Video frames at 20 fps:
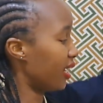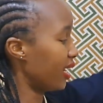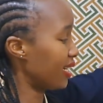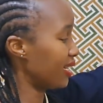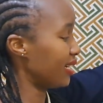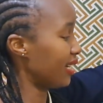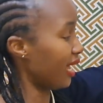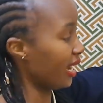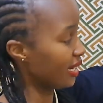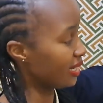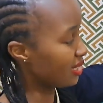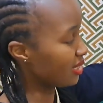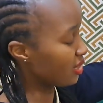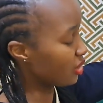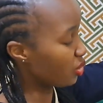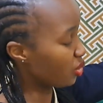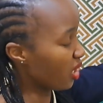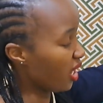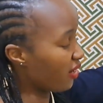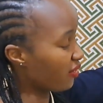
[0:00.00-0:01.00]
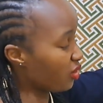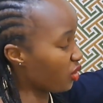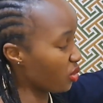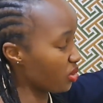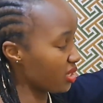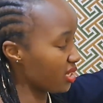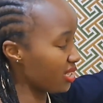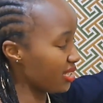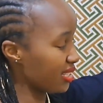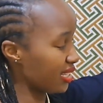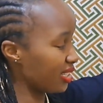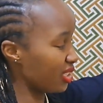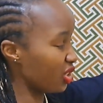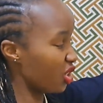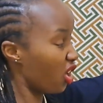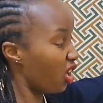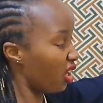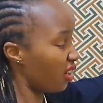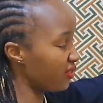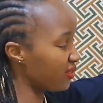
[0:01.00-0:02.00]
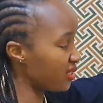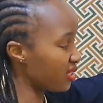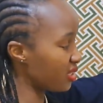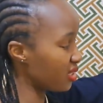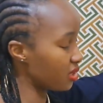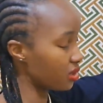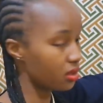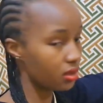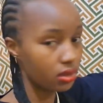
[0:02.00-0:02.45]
at night, to have consistent coughs,